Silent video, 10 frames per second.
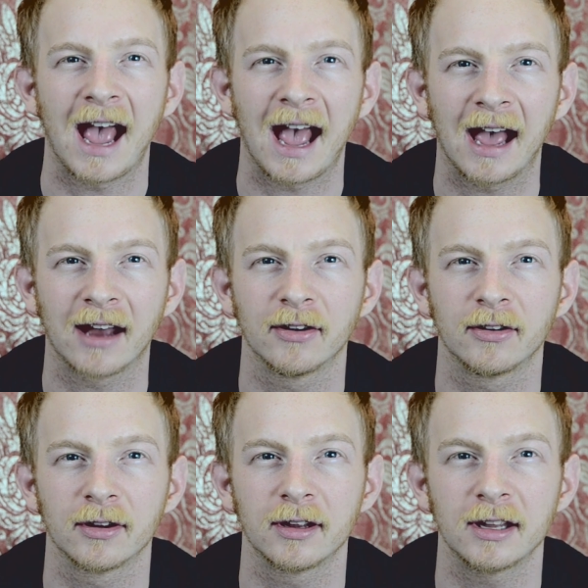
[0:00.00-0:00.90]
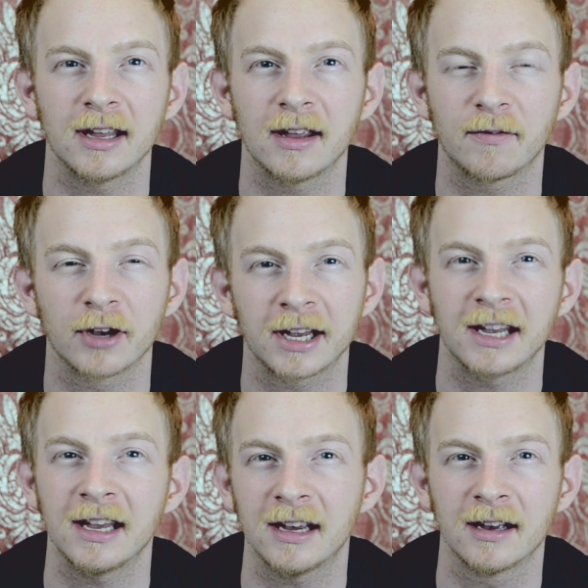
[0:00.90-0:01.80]
And if you're
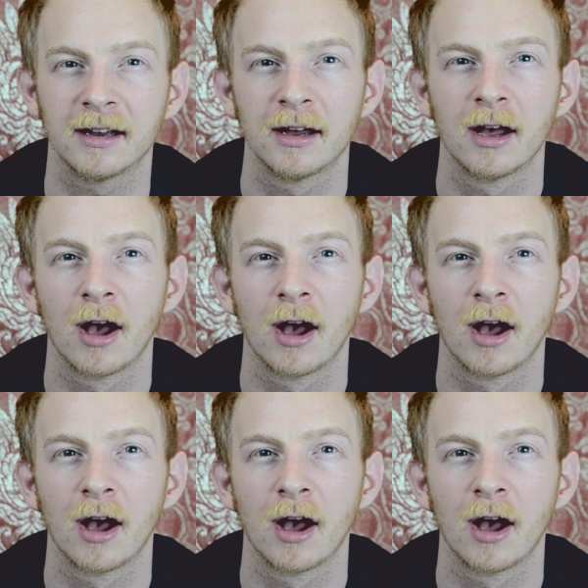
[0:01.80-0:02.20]
here,